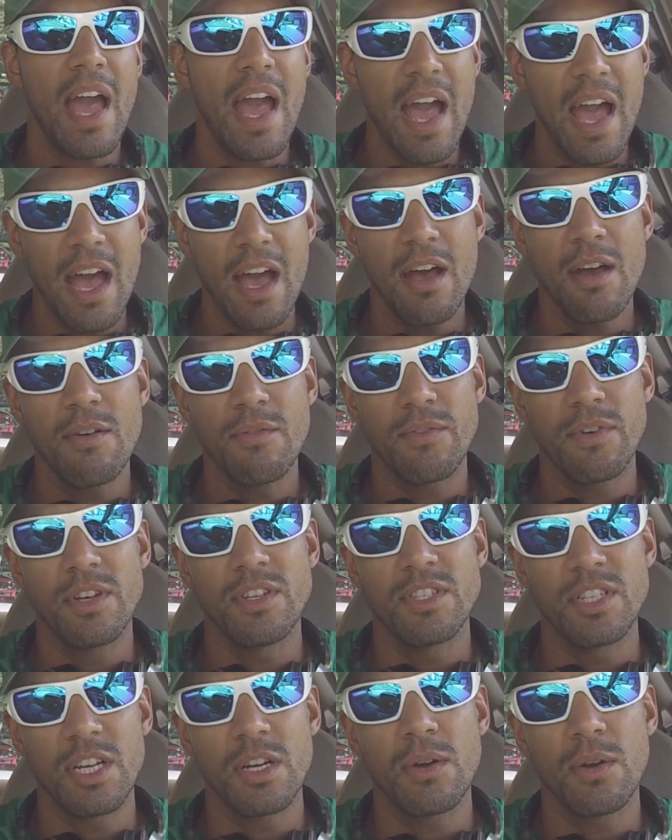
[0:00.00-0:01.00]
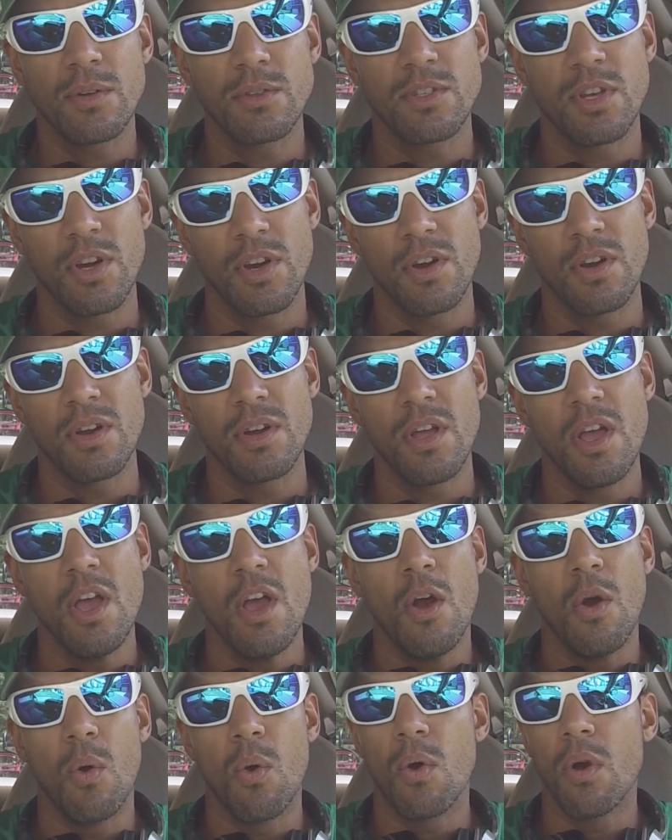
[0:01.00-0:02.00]
have a zero turn
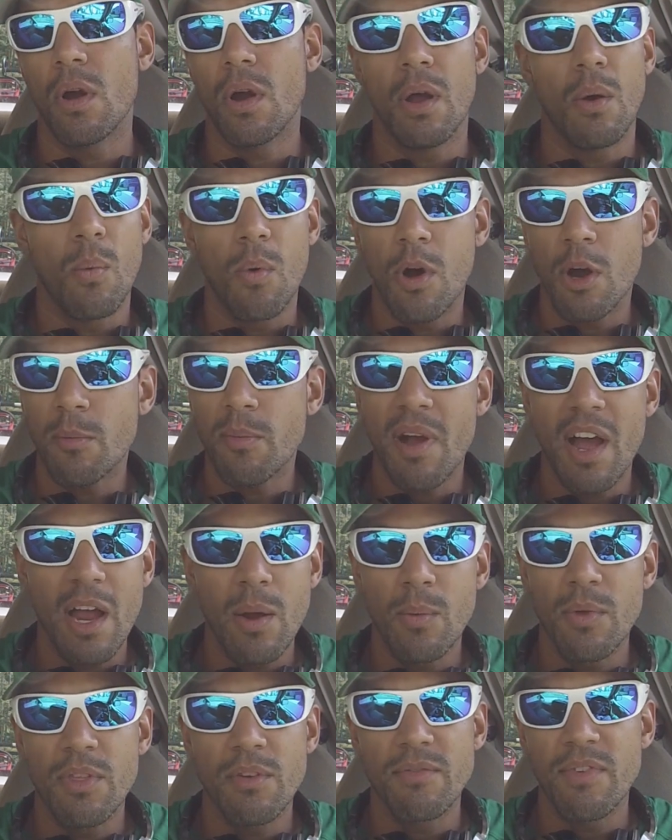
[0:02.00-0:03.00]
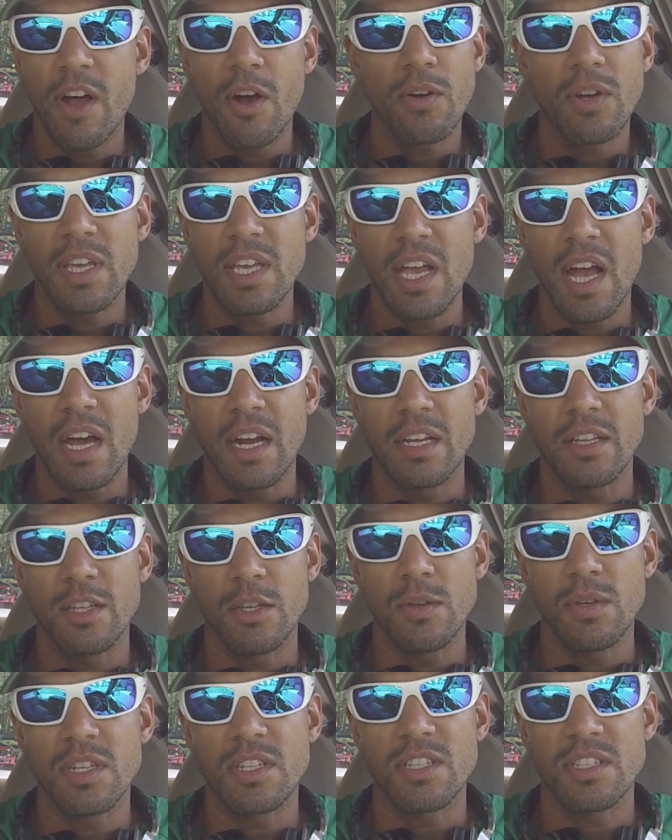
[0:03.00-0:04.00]
or a walk behind with a Velke on it that
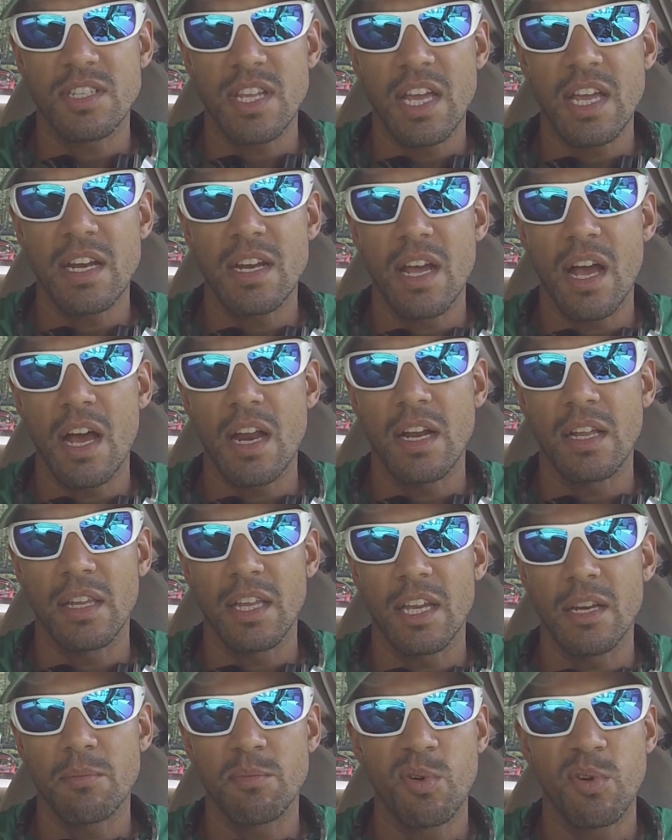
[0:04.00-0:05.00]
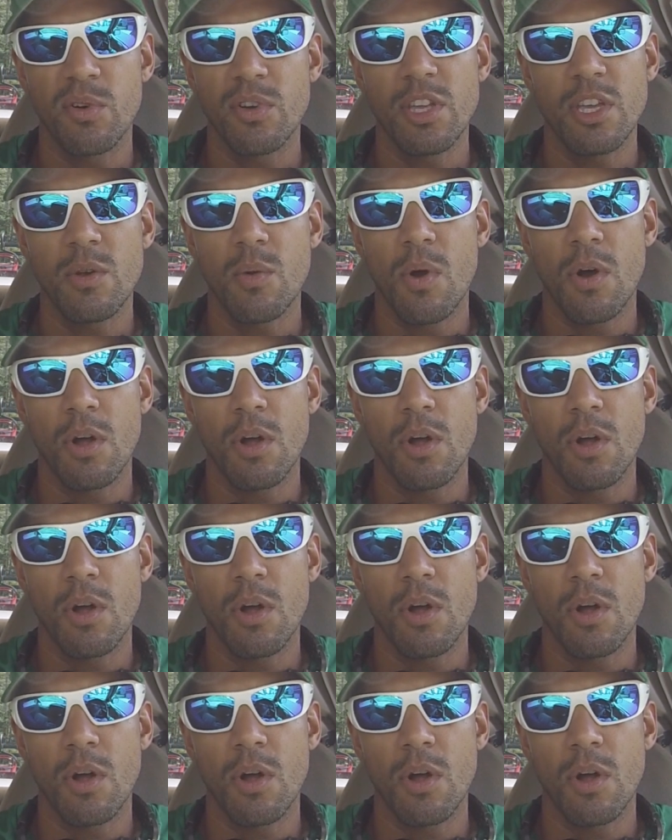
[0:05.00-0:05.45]
you can stand on and let it pull you